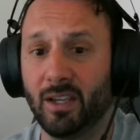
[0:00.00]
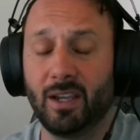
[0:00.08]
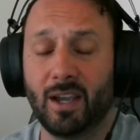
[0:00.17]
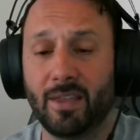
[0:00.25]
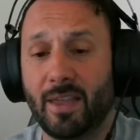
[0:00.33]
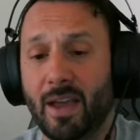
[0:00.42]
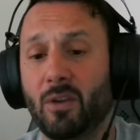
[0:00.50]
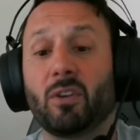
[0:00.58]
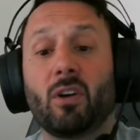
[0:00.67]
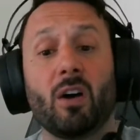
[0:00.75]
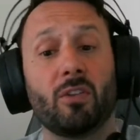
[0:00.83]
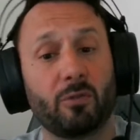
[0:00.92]
And now
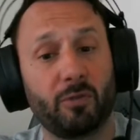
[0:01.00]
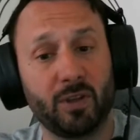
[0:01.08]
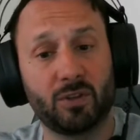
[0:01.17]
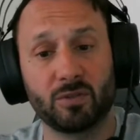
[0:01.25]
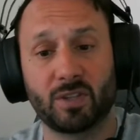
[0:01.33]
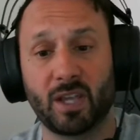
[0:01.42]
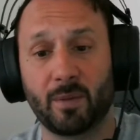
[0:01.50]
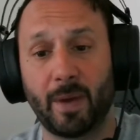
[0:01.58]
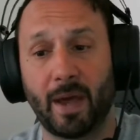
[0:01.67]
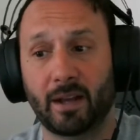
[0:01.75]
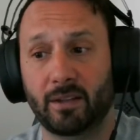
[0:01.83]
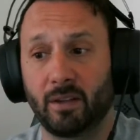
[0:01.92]
your other features get
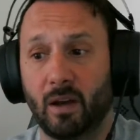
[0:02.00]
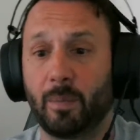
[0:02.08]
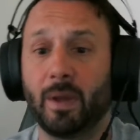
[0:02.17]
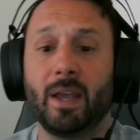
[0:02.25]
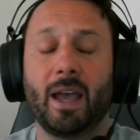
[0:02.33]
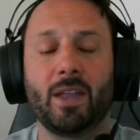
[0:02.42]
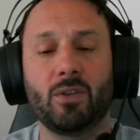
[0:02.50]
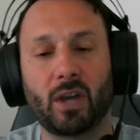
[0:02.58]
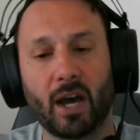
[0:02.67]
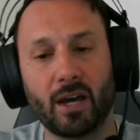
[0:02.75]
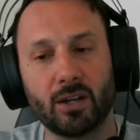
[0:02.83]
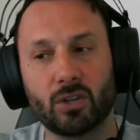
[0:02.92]
backed up and you
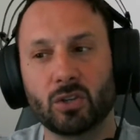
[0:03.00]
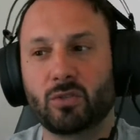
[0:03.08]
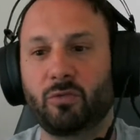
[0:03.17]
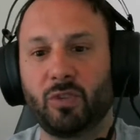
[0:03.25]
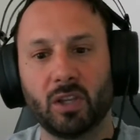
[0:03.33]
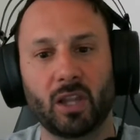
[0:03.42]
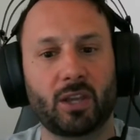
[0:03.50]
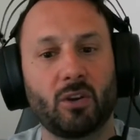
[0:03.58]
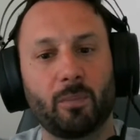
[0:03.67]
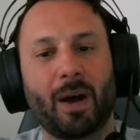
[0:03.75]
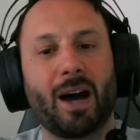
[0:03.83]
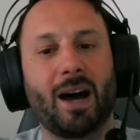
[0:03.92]
kind of just feel like
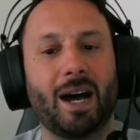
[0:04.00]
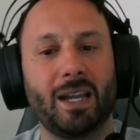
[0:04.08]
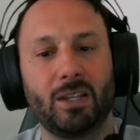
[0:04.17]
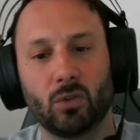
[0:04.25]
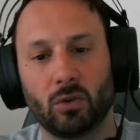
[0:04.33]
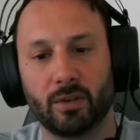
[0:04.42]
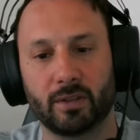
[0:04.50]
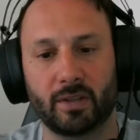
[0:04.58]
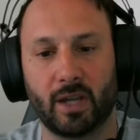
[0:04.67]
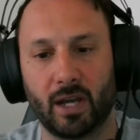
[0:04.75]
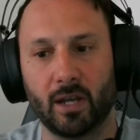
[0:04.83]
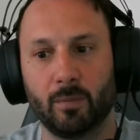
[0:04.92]
you're behind all the
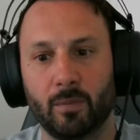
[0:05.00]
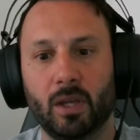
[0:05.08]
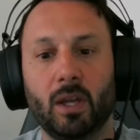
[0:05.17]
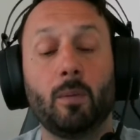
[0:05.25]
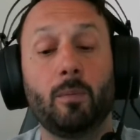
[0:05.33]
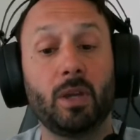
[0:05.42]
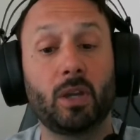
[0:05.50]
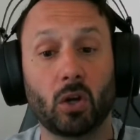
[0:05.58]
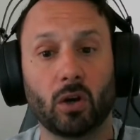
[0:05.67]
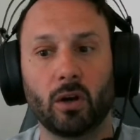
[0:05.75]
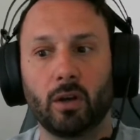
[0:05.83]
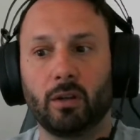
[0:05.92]
time
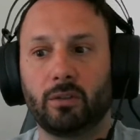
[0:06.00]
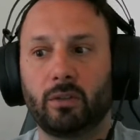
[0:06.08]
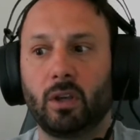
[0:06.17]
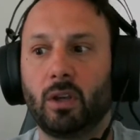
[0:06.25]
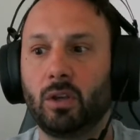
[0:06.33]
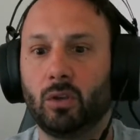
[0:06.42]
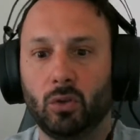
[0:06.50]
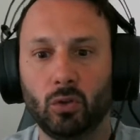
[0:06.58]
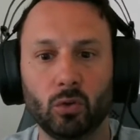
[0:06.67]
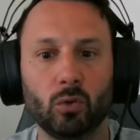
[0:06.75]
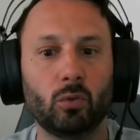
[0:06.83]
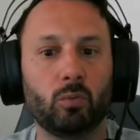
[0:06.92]
because
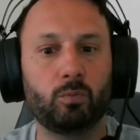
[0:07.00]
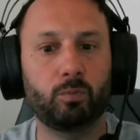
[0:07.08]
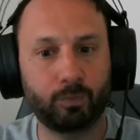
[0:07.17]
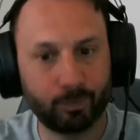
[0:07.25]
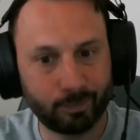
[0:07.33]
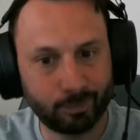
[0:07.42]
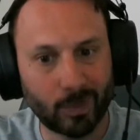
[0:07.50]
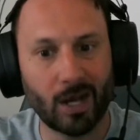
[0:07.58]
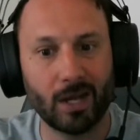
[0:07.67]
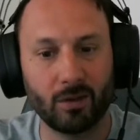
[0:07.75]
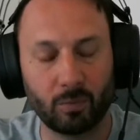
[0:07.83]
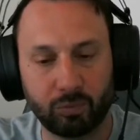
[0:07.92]
you
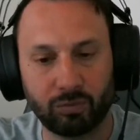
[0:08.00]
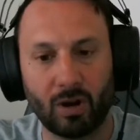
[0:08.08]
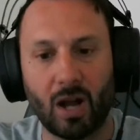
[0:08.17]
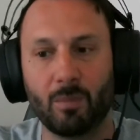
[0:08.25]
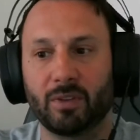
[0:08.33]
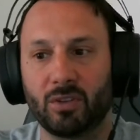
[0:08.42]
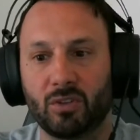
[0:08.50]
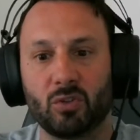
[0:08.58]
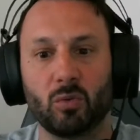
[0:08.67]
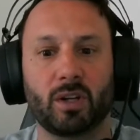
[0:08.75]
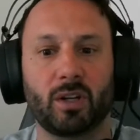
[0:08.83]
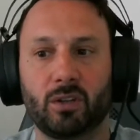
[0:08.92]
kind of promised that you
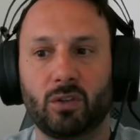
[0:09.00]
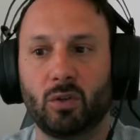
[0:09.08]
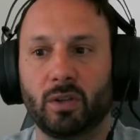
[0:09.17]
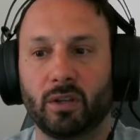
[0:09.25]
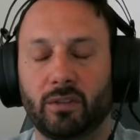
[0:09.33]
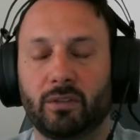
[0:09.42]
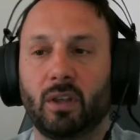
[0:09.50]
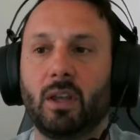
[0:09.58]
were going to do this.